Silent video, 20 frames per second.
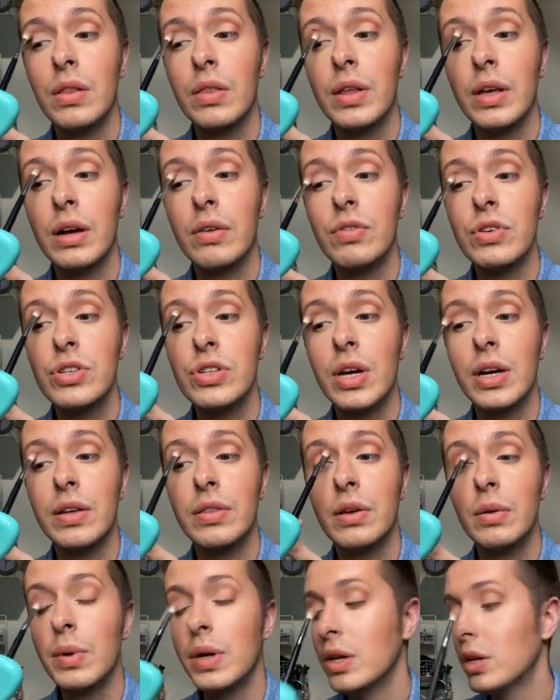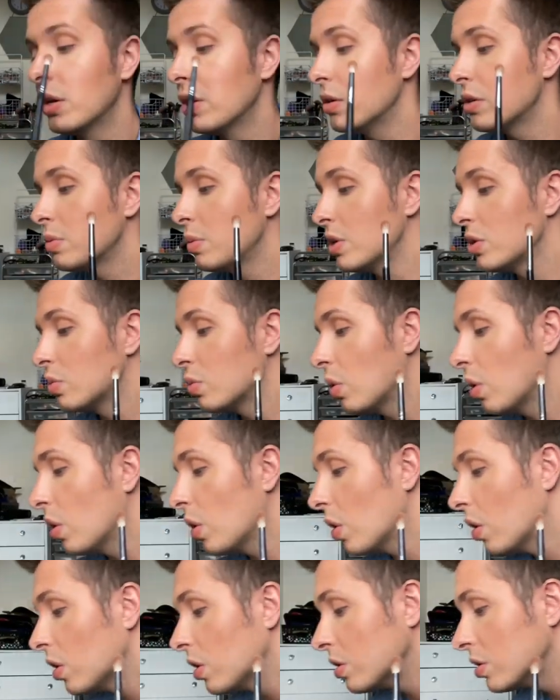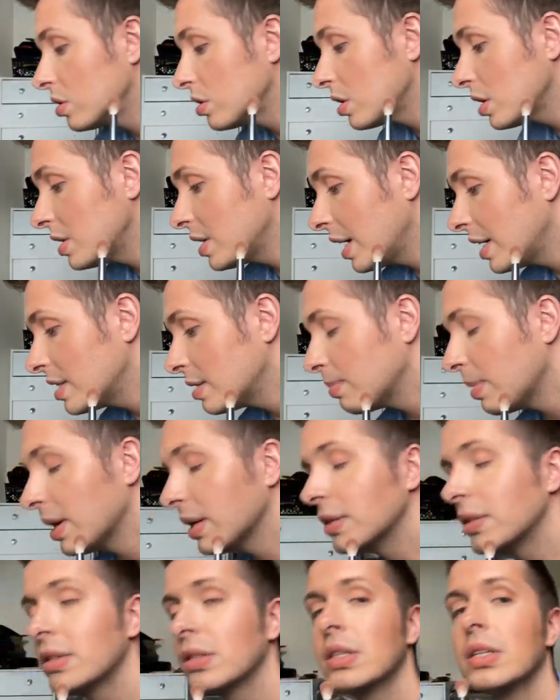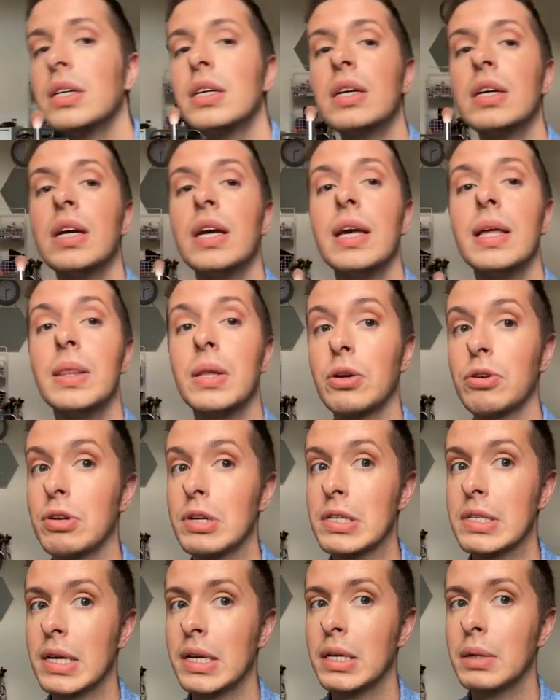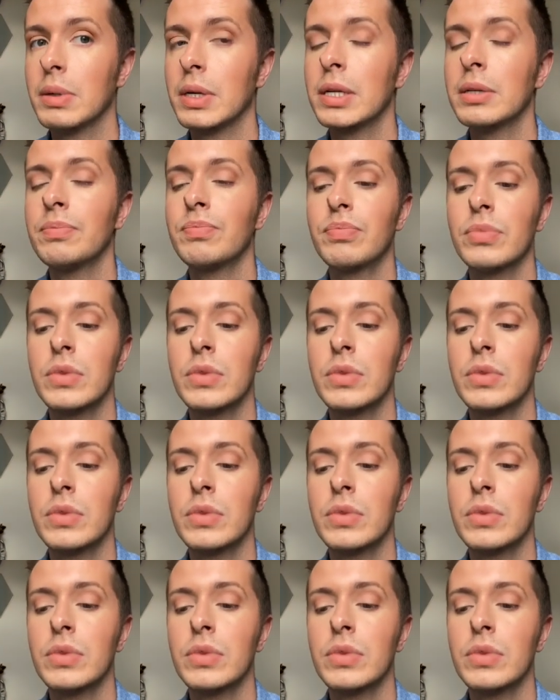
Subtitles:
the other shade that we used, which was Taste Buds, in the crease anyway.